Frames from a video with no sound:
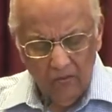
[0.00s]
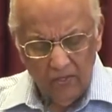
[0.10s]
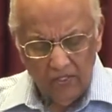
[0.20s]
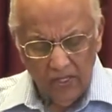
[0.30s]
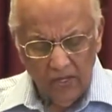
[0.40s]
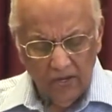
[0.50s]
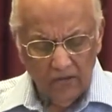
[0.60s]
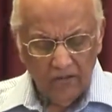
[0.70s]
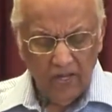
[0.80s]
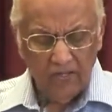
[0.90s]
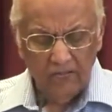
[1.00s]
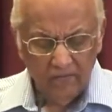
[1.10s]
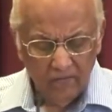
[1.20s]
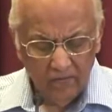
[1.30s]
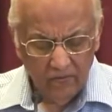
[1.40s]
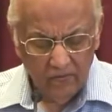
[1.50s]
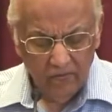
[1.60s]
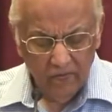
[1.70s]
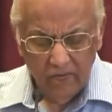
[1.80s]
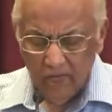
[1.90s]
we see here that
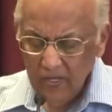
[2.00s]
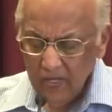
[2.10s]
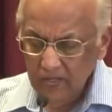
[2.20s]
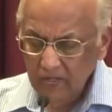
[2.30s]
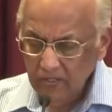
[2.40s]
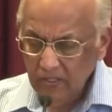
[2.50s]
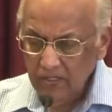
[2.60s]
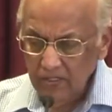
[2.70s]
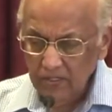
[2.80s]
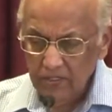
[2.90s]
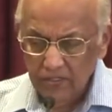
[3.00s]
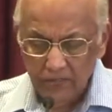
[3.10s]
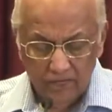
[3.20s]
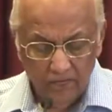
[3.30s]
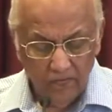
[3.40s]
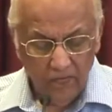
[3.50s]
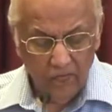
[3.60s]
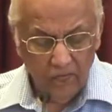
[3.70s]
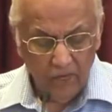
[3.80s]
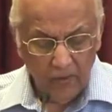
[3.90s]
Jesus,
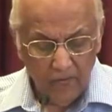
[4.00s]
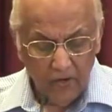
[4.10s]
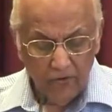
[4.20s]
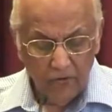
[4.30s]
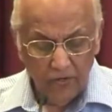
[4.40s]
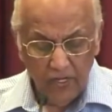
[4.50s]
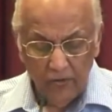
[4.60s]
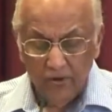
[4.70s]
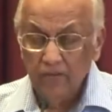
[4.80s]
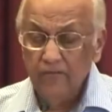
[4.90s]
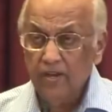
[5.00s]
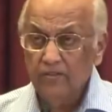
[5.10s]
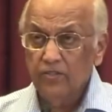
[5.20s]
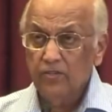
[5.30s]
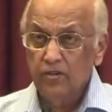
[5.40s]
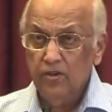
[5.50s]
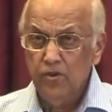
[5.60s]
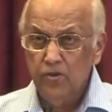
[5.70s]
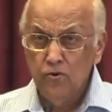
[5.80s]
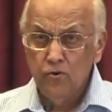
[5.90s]
from Luke 14, 25, saw a
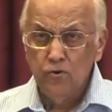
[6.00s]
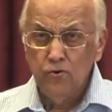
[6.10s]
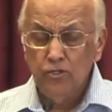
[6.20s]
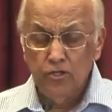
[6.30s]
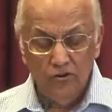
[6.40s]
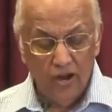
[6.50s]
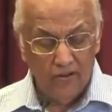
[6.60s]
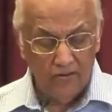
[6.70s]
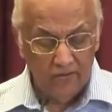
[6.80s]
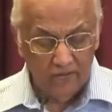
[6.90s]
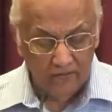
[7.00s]
huge crowd.